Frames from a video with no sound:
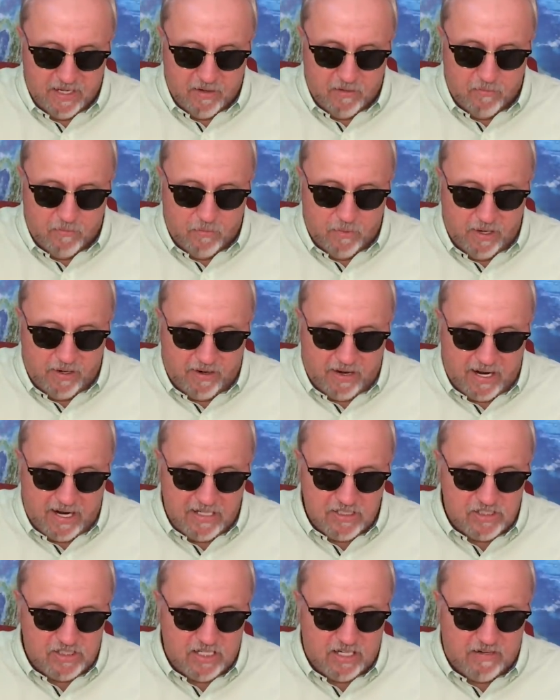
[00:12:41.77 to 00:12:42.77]
where I
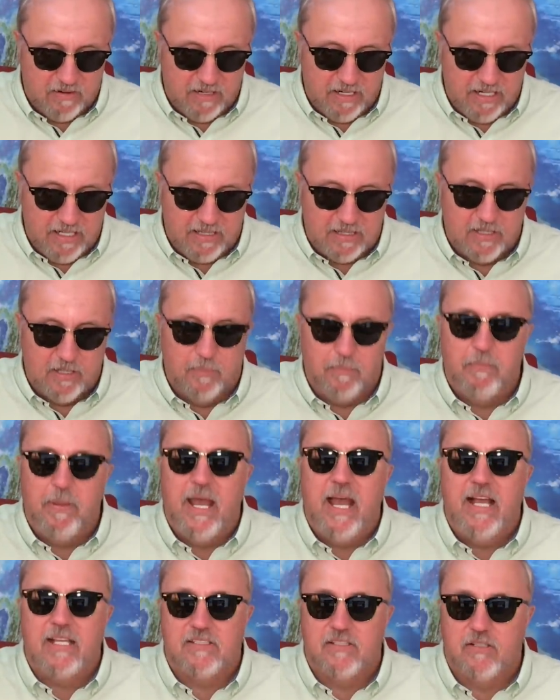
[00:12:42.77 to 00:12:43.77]
shall eat the
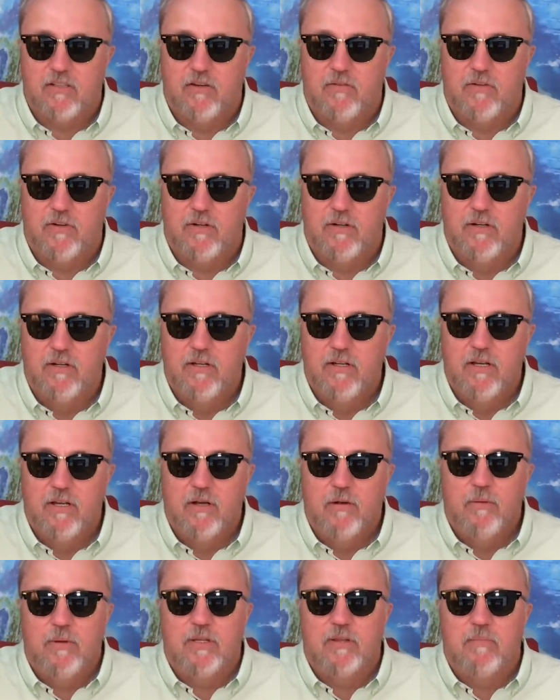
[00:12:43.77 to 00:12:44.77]
Passover
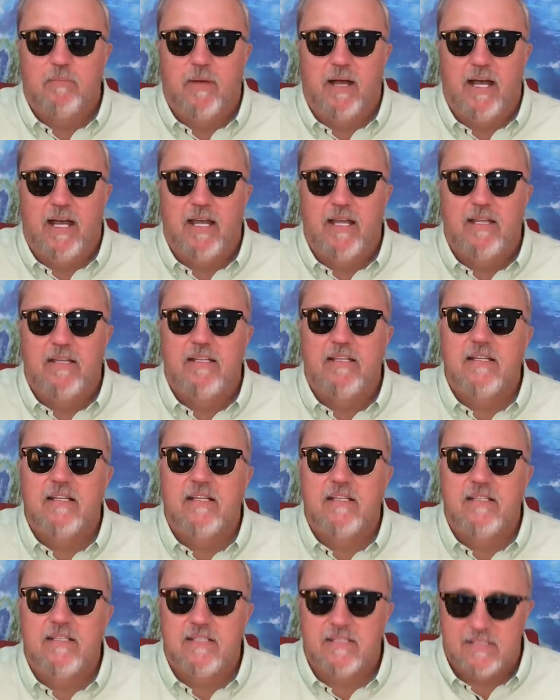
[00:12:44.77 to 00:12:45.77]
with my
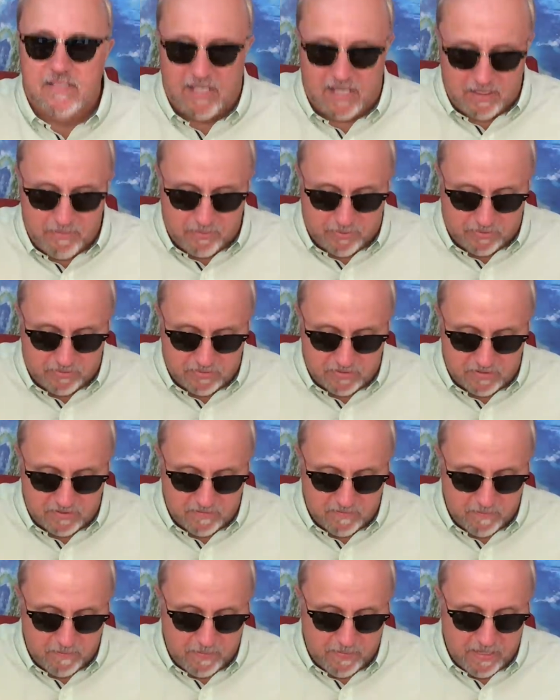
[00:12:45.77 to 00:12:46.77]
disciples?
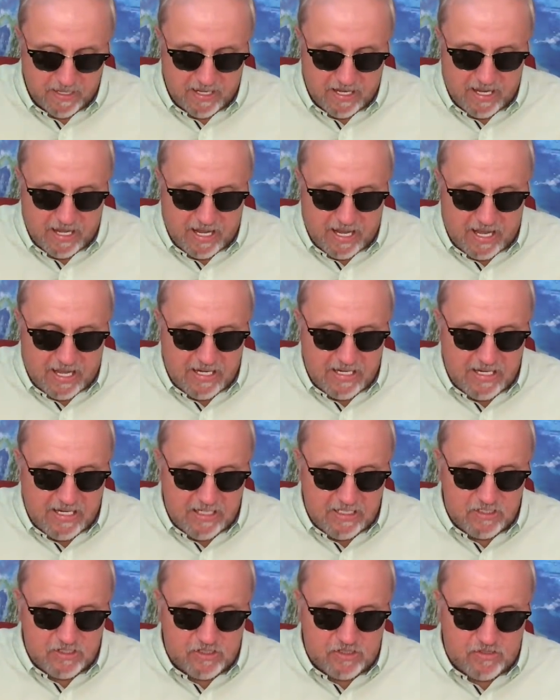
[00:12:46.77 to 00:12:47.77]
And he
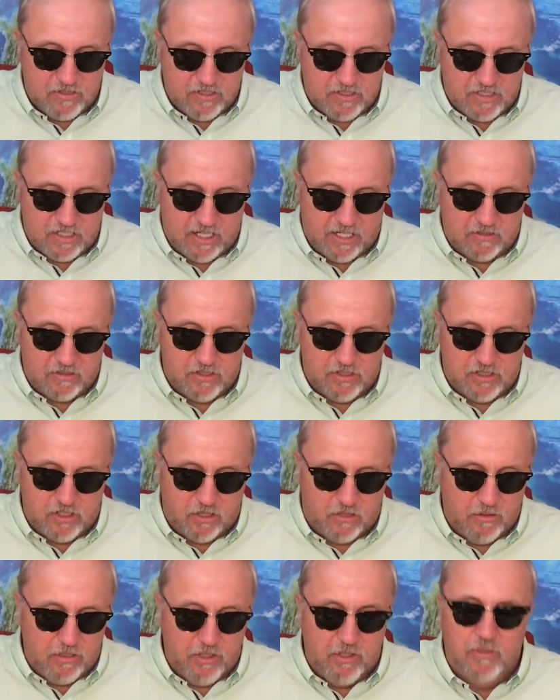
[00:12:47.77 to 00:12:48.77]
shall
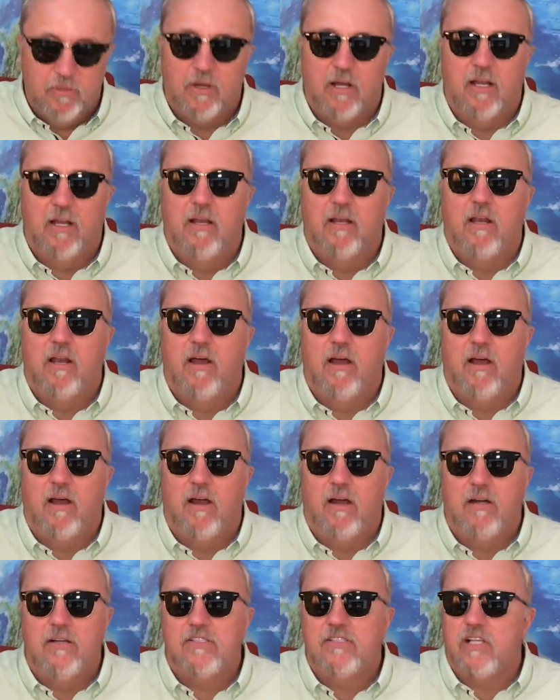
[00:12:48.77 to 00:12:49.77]
show you a
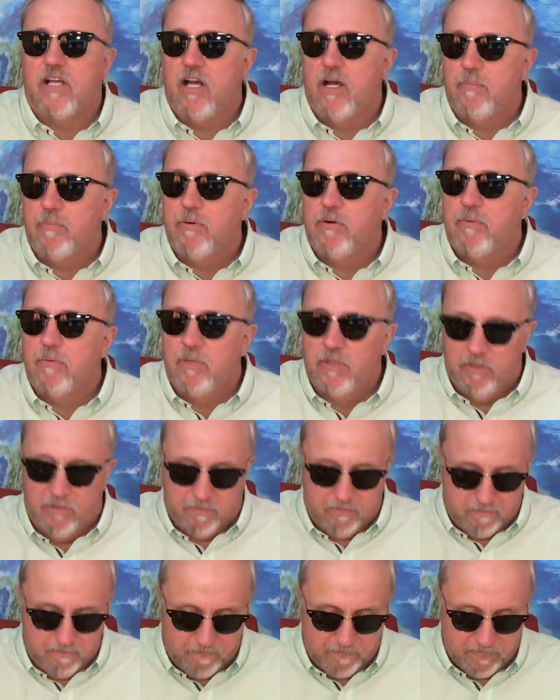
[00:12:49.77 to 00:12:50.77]
large upper
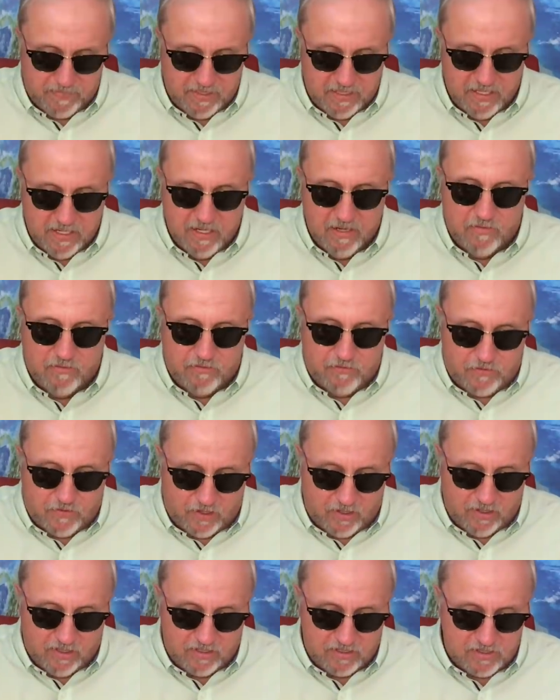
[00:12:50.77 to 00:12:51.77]
room
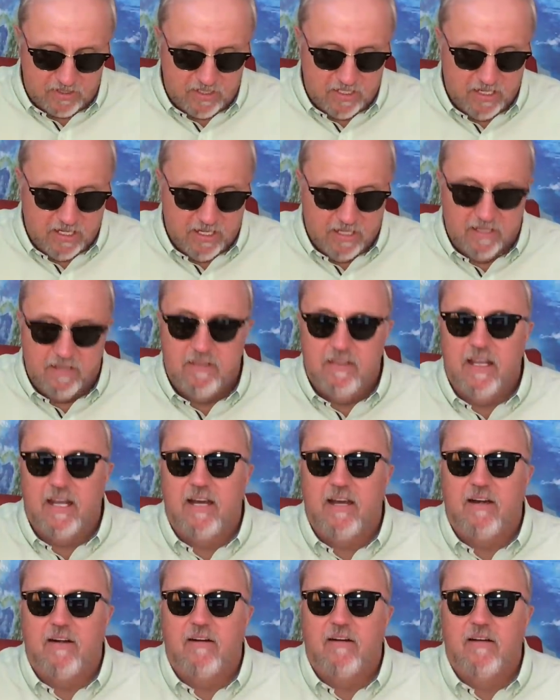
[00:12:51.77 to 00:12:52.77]
furnished.
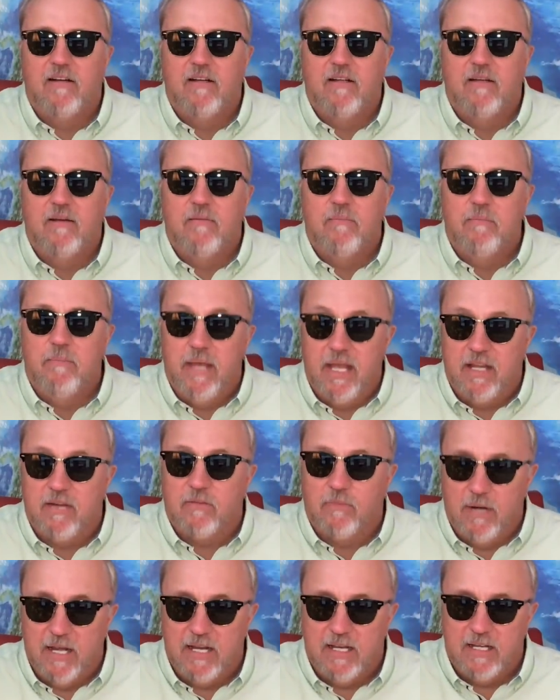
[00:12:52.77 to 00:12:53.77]
There make
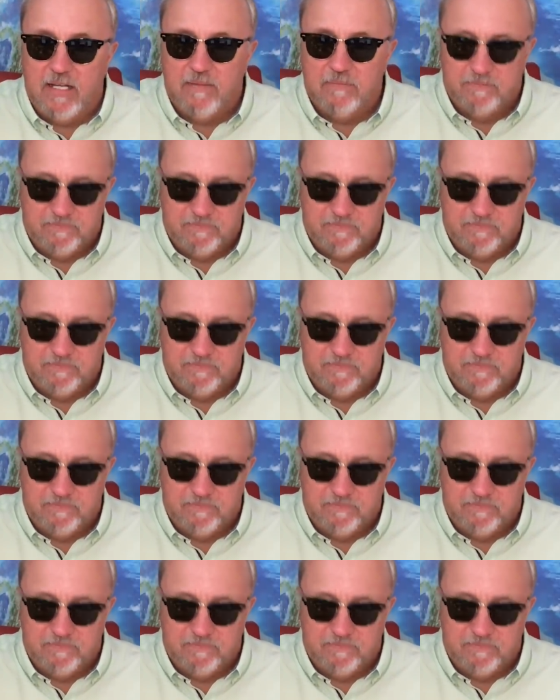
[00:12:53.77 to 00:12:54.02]
ready.